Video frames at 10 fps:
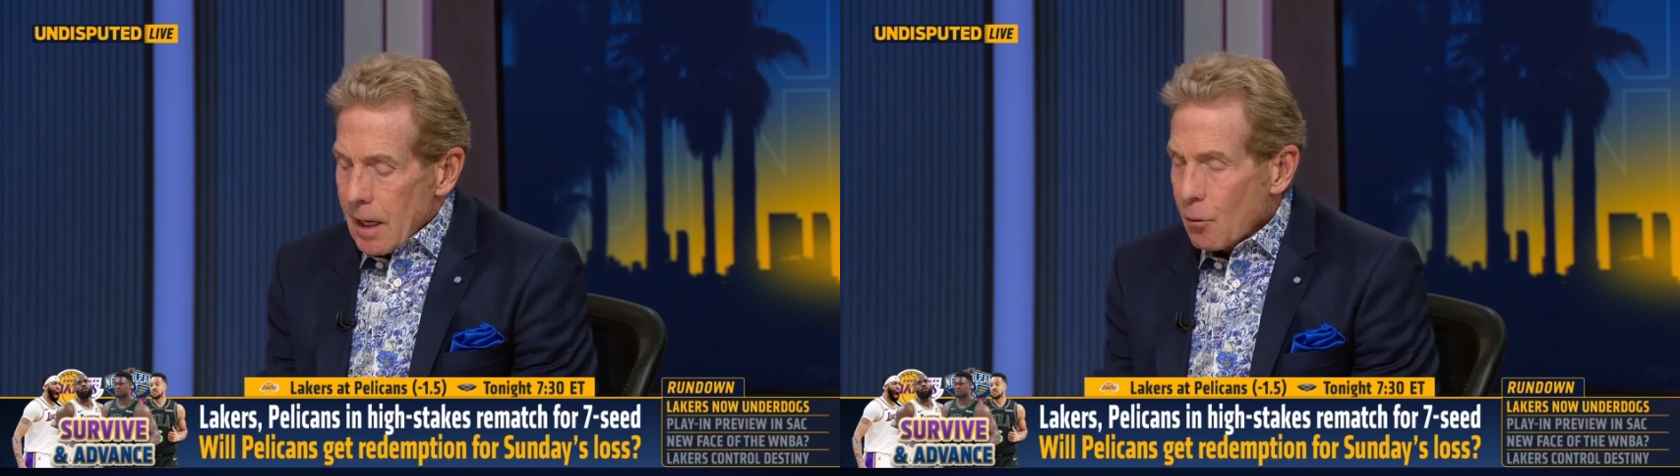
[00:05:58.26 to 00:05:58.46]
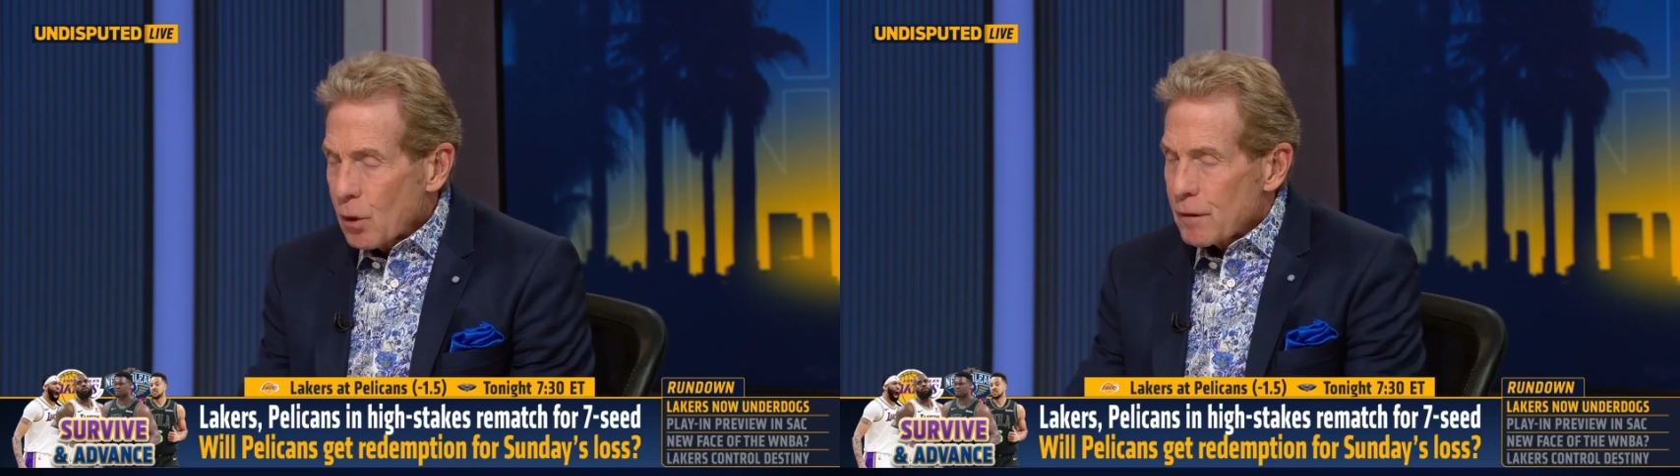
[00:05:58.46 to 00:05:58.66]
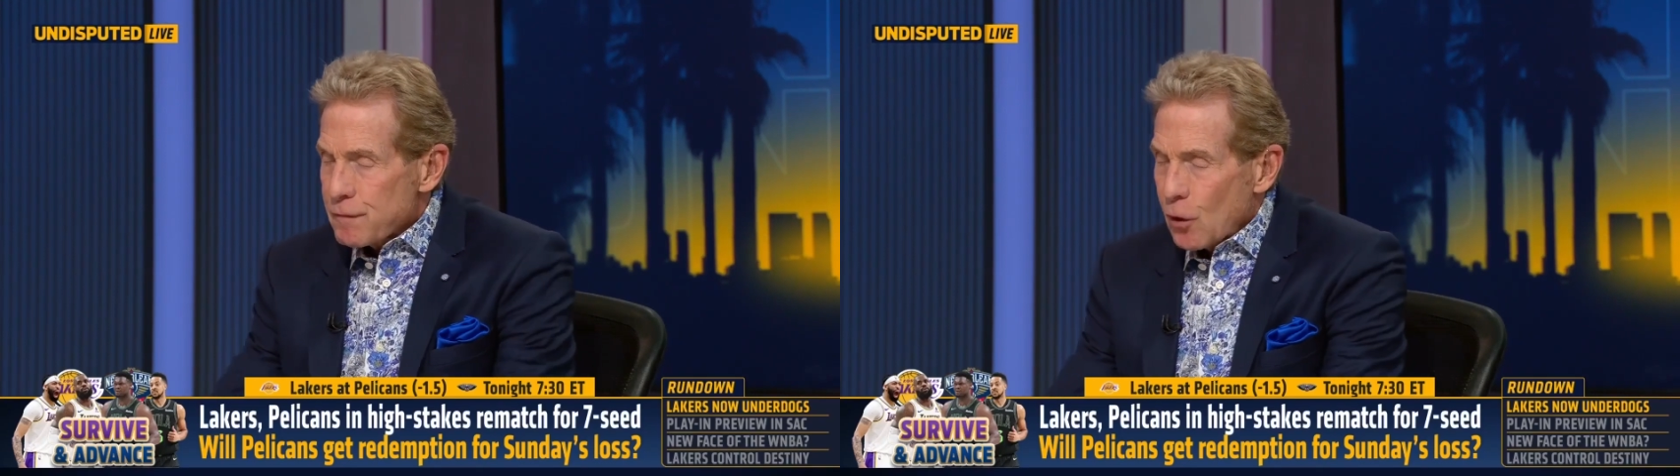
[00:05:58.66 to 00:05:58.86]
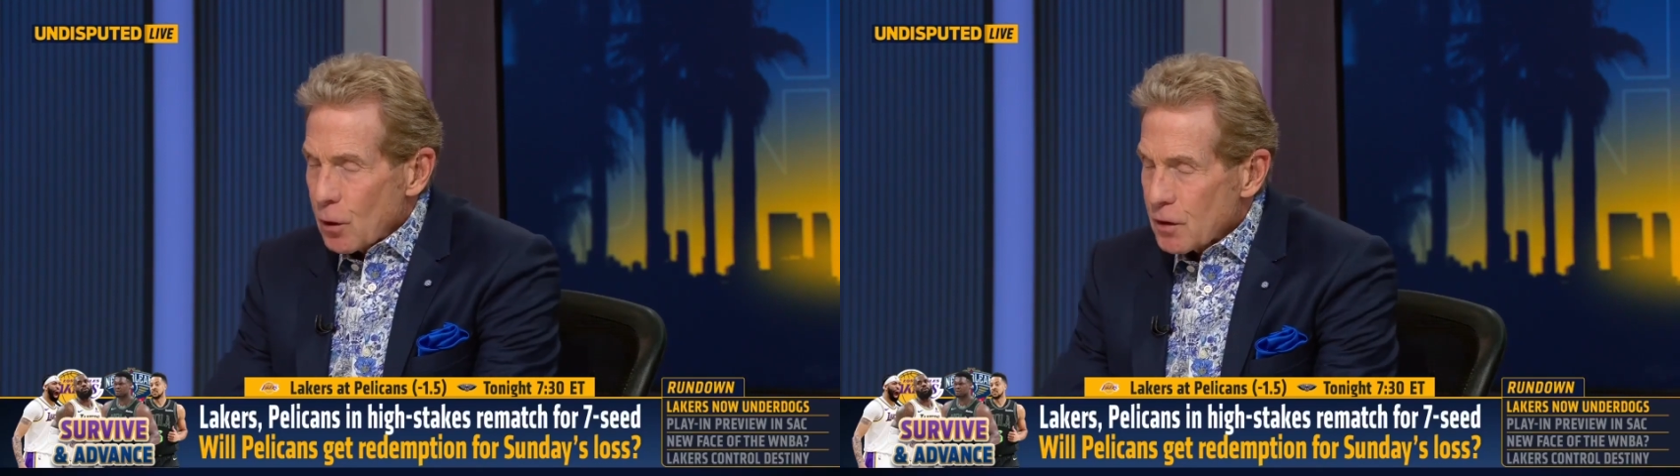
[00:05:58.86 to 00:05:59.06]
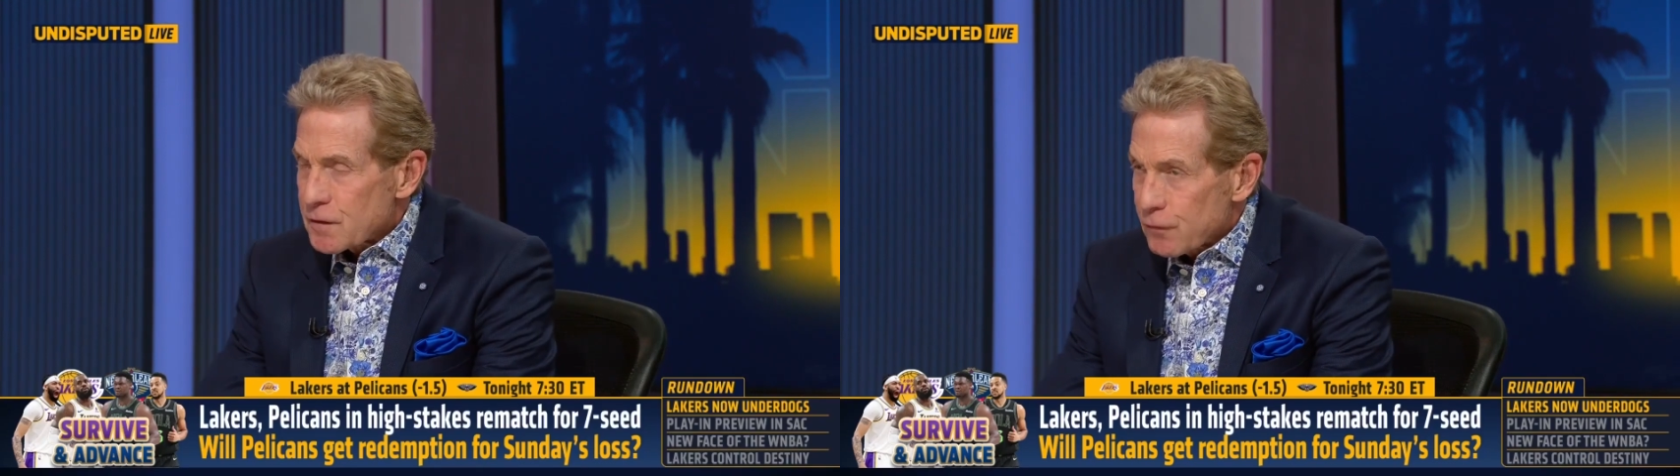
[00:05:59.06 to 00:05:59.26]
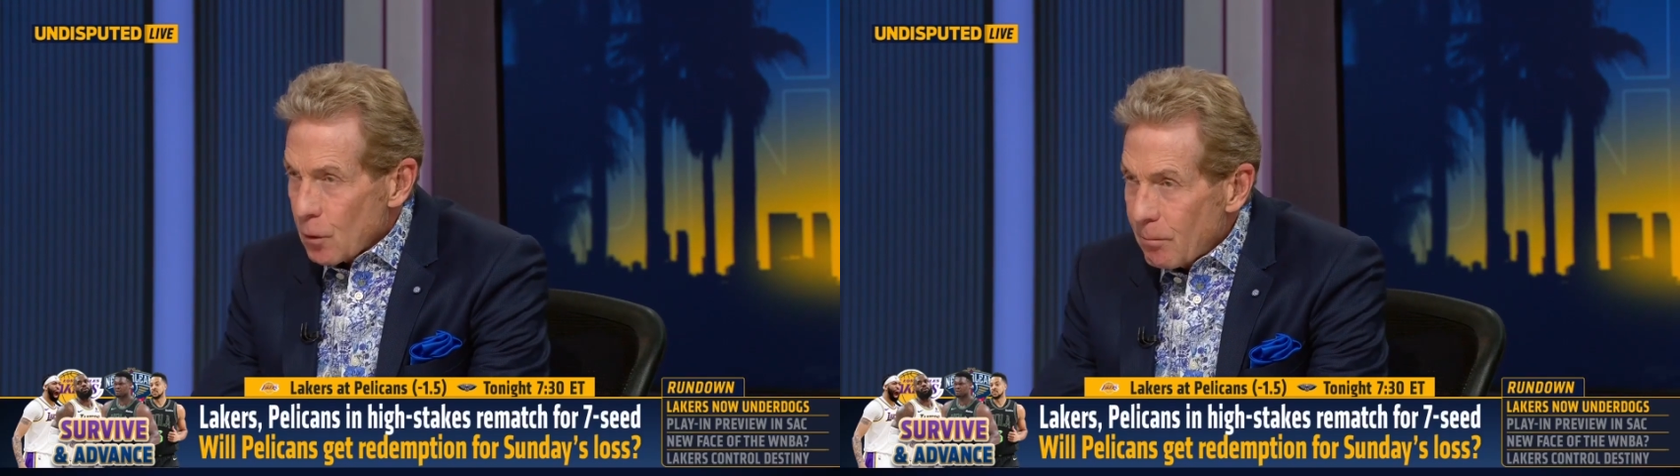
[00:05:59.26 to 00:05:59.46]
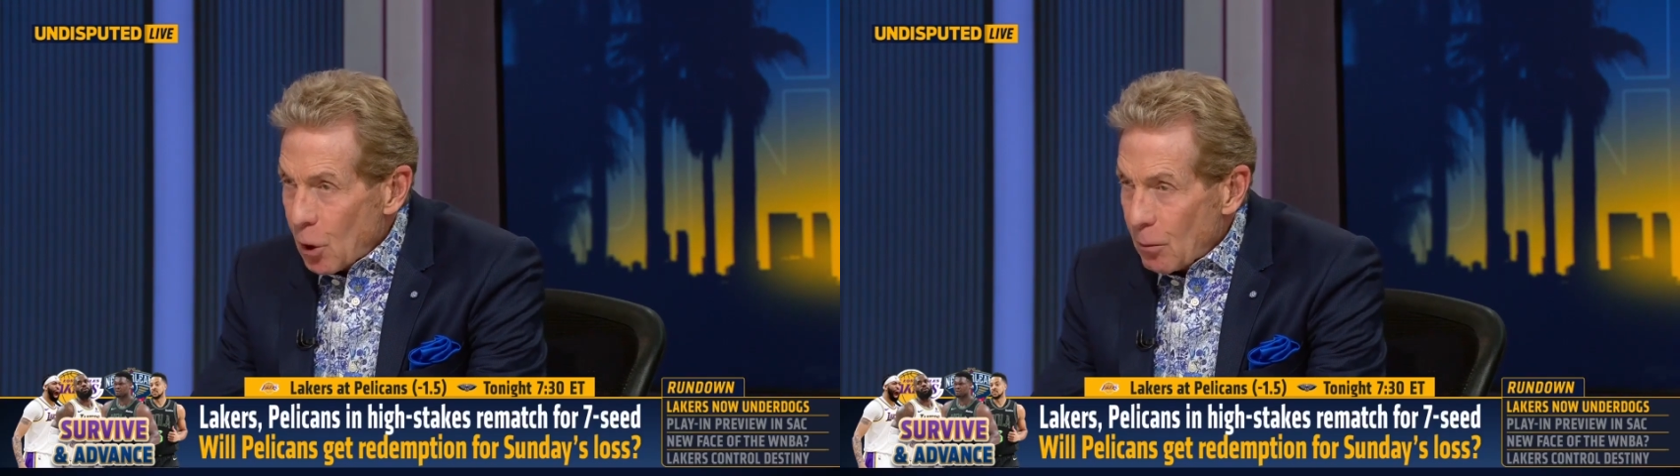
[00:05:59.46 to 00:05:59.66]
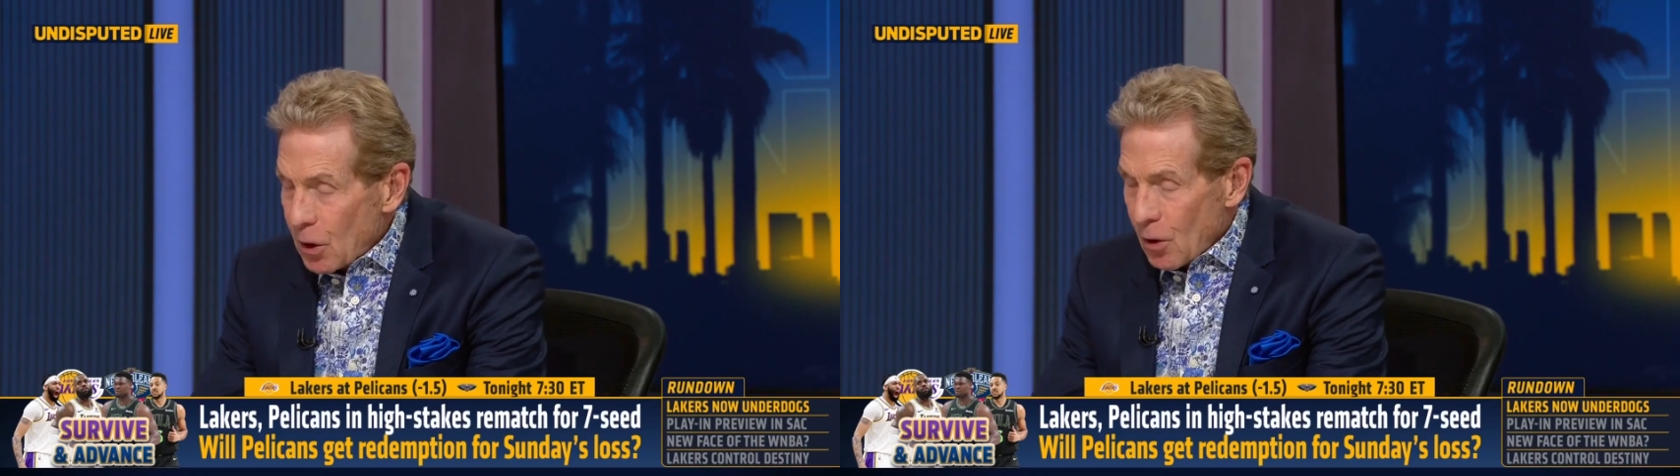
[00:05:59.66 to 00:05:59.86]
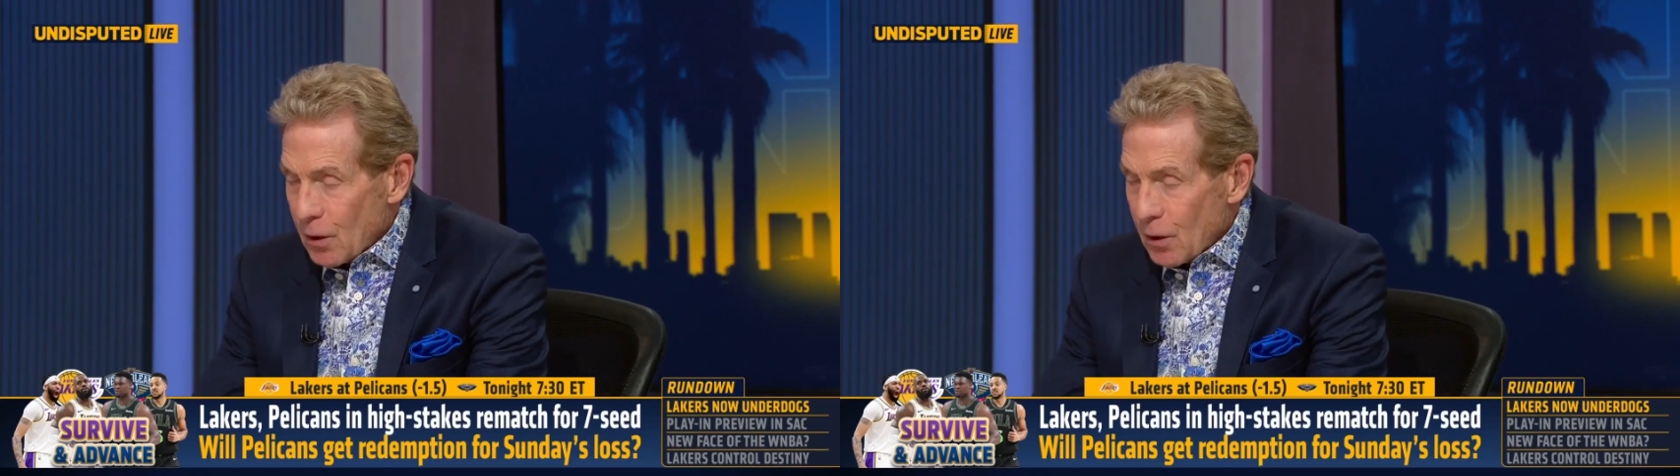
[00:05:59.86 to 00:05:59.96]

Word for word: I want to focus for a moment